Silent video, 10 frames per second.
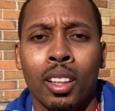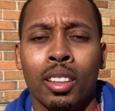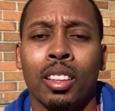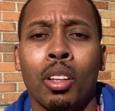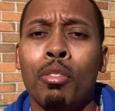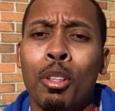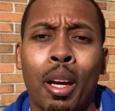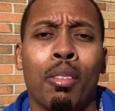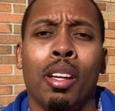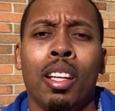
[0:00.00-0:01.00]
So if you
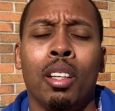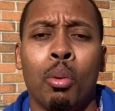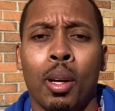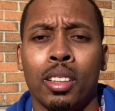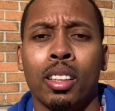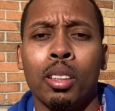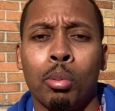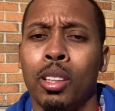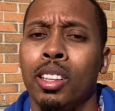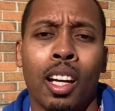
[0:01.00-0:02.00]
have any questions,
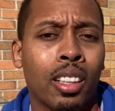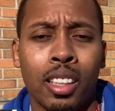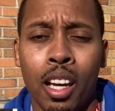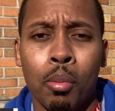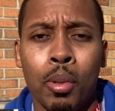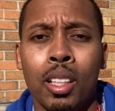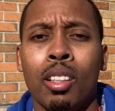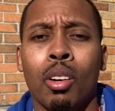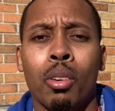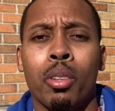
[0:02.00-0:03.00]
please contact
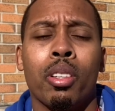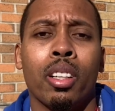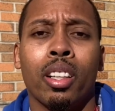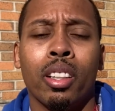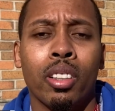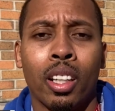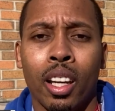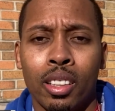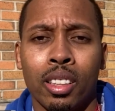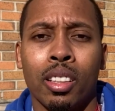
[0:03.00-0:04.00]
me or your
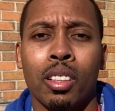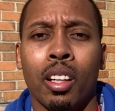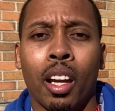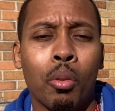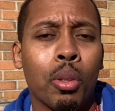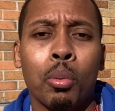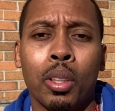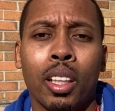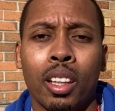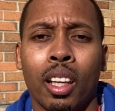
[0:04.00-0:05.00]
counselor, and we will
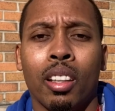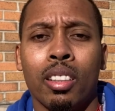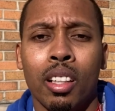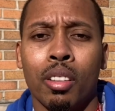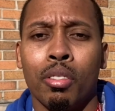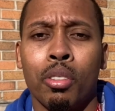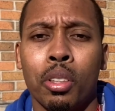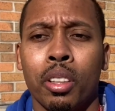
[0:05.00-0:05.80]
get that done for